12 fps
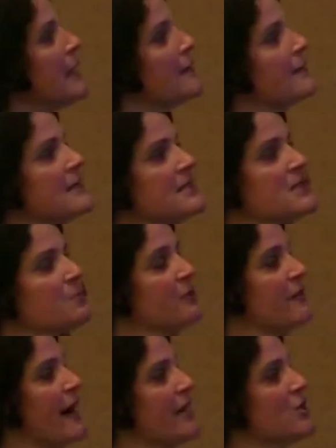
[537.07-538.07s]
This is
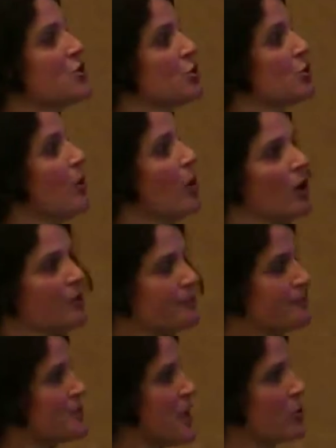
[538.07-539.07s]
provided to
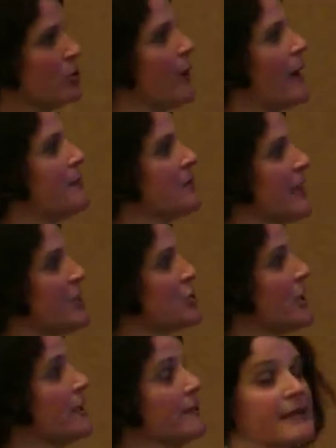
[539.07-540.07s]
all general
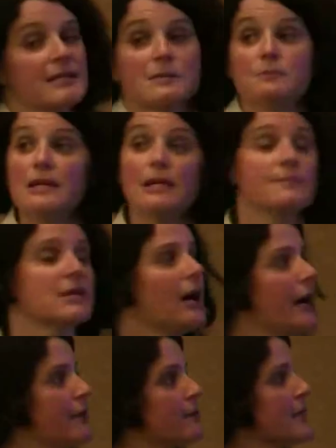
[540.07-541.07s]
population that is medium to
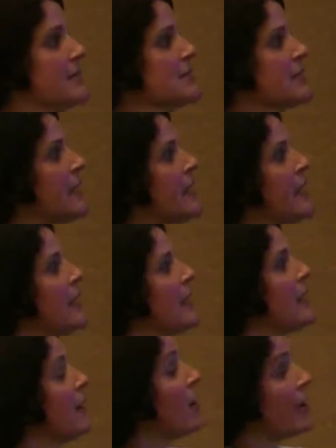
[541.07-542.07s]
high risk
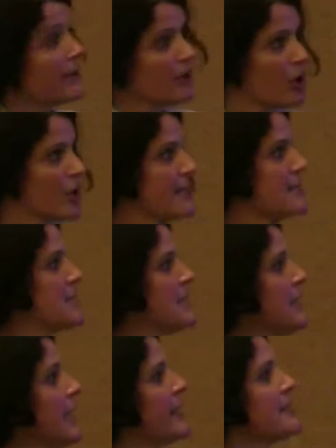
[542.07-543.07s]
on the
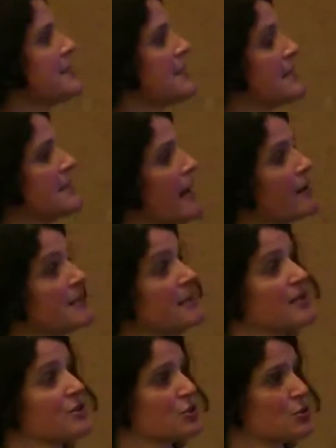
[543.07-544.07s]
RST and assess out of
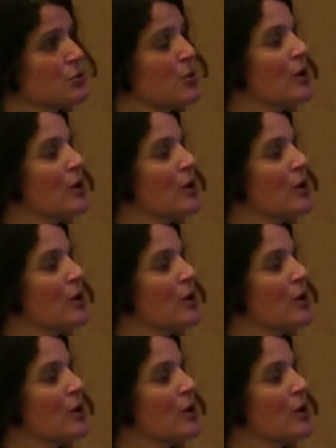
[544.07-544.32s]
the score